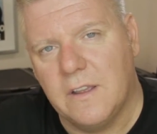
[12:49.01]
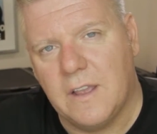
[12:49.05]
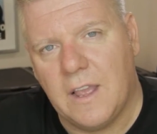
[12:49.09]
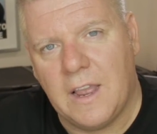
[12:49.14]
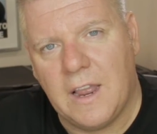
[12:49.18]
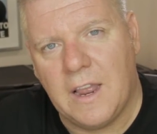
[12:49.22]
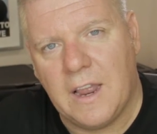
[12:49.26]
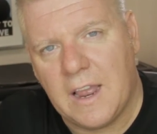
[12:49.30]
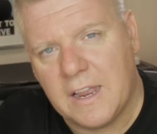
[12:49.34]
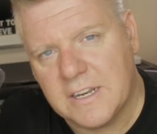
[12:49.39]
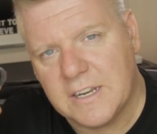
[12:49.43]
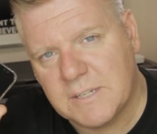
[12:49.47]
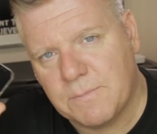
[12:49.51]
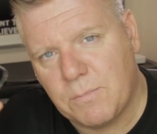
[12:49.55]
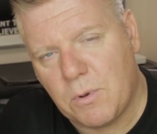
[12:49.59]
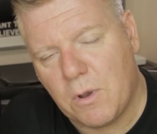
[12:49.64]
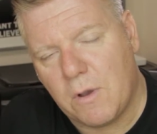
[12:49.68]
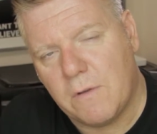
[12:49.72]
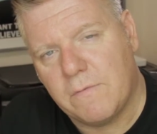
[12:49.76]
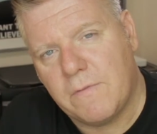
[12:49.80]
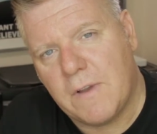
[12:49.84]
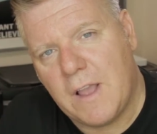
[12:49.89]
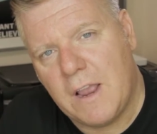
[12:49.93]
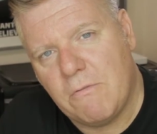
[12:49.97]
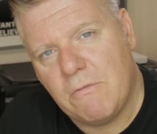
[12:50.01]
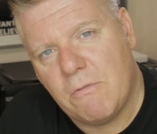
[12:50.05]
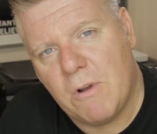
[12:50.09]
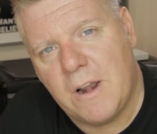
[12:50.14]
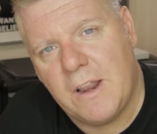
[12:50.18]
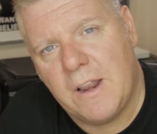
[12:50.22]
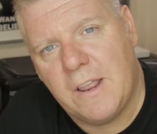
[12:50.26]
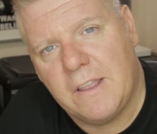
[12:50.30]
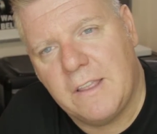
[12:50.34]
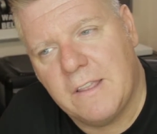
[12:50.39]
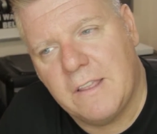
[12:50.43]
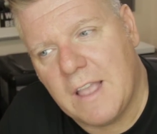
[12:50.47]
I had Spotify
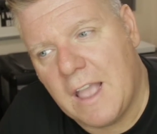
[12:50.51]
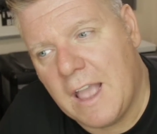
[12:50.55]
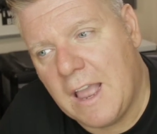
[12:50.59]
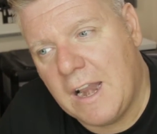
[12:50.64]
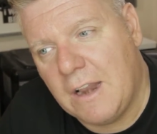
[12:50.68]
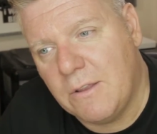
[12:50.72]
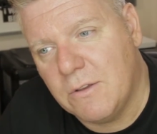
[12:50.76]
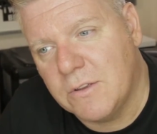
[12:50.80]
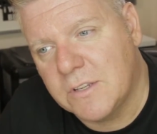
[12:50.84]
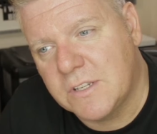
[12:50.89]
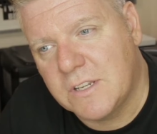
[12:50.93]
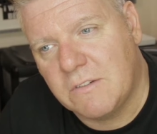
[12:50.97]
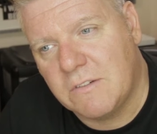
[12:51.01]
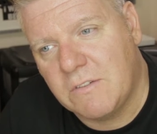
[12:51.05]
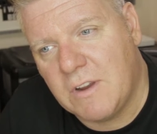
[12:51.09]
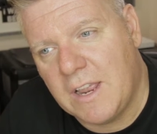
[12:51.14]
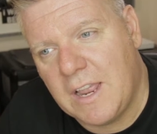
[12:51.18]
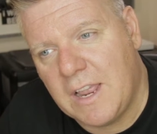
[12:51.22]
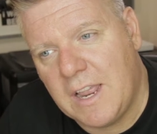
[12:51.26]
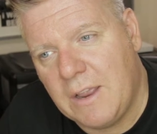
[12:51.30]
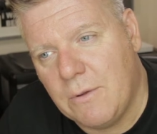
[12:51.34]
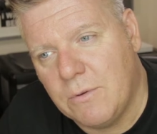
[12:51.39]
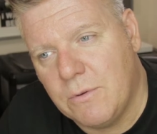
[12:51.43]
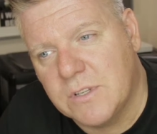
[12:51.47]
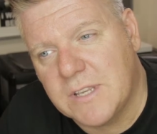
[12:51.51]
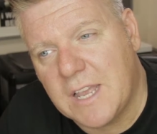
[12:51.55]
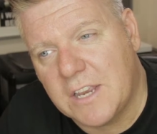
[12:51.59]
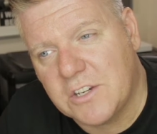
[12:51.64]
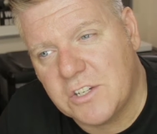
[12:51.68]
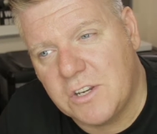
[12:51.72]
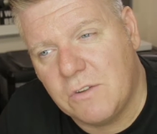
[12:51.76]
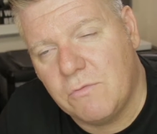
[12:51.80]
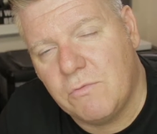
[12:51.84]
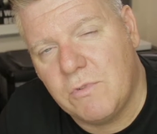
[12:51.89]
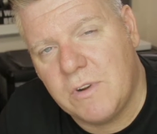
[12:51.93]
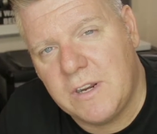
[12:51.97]
running, and it was
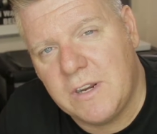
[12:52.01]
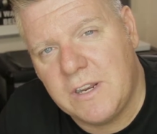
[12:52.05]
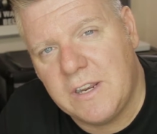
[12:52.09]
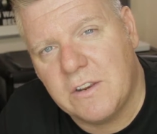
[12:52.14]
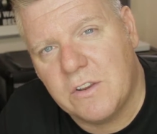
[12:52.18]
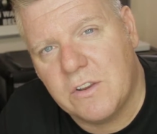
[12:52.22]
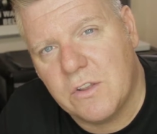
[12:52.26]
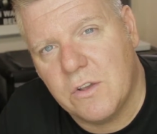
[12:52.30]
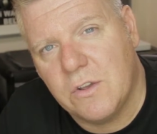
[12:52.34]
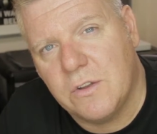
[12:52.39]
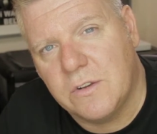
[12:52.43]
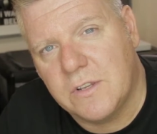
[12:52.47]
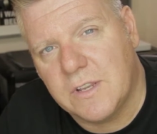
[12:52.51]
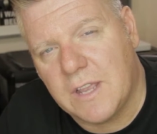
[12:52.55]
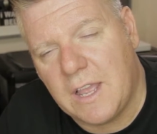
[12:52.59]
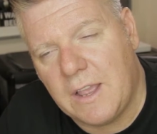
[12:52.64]
actually really good.